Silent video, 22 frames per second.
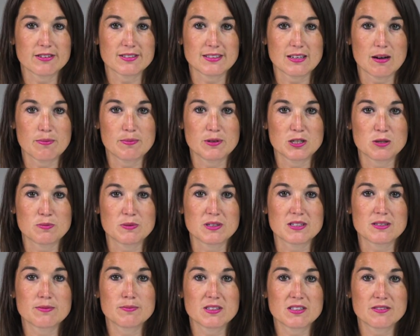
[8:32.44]

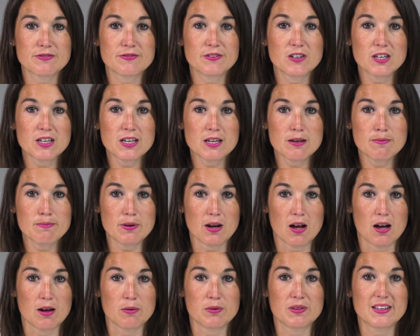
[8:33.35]
establishments must fully
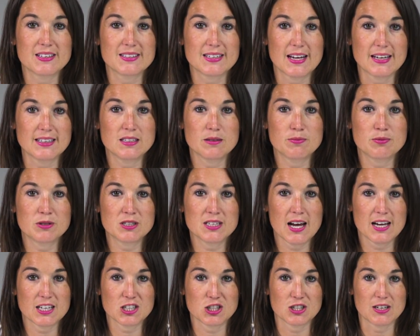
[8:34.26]
comply with the Data
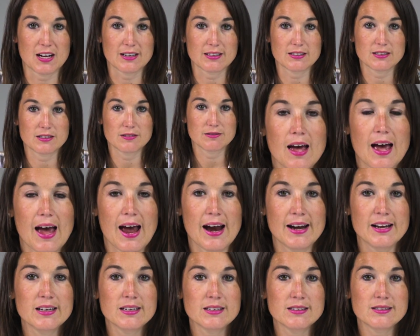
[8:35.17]
Protection Act.
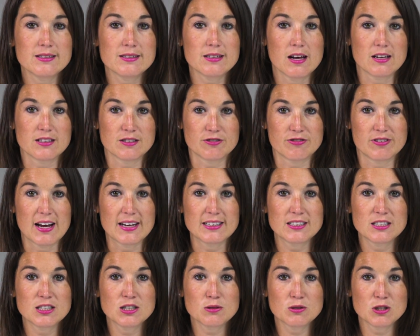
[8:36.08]
Any concerns
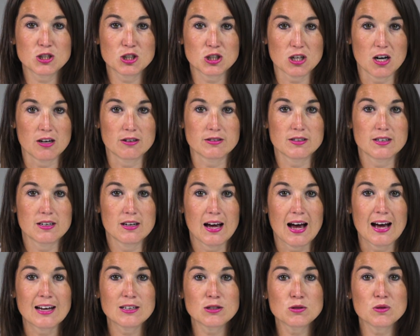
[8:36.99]
relating to a child
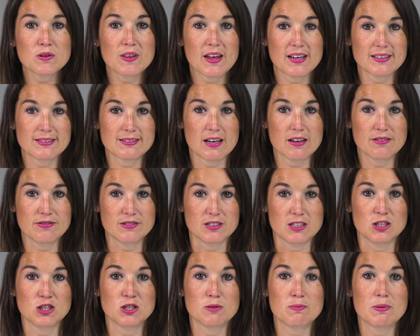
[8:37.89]
and/or their
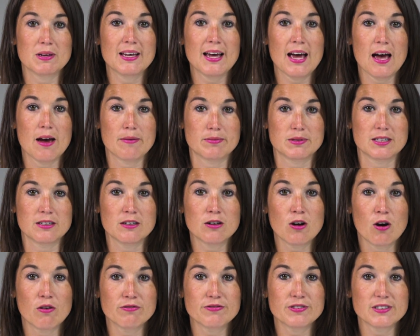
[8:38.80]
safety should be kept in a
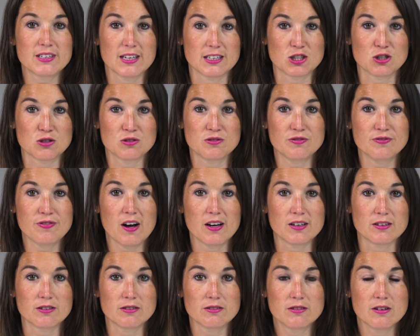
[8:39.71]
confidential
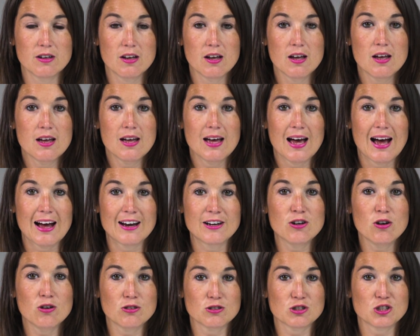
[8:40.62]
file
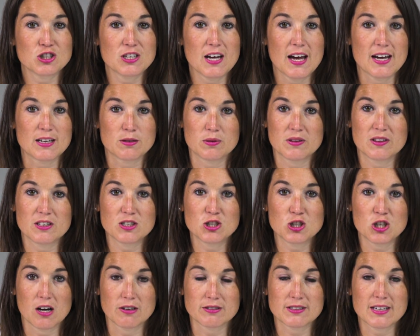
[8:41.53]
and not shared with the
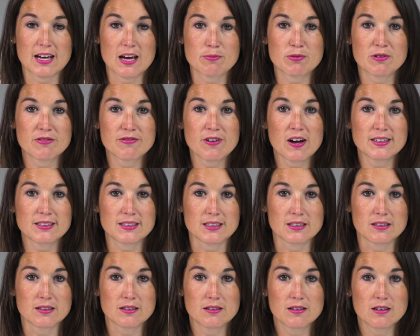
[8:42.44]
childcare
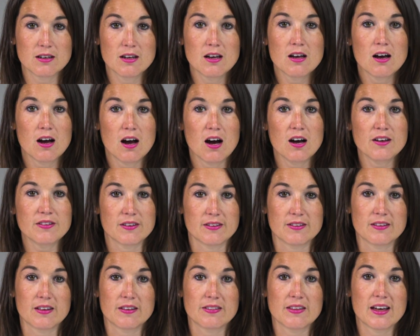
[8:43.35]
provider, other
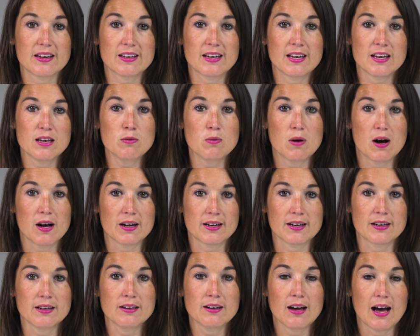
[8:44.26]
than their key
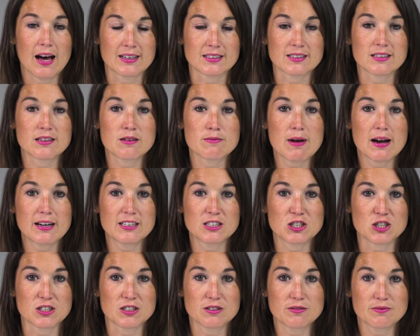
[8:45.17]
worker and the
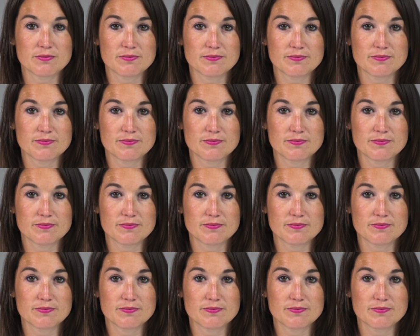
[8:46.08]
manager.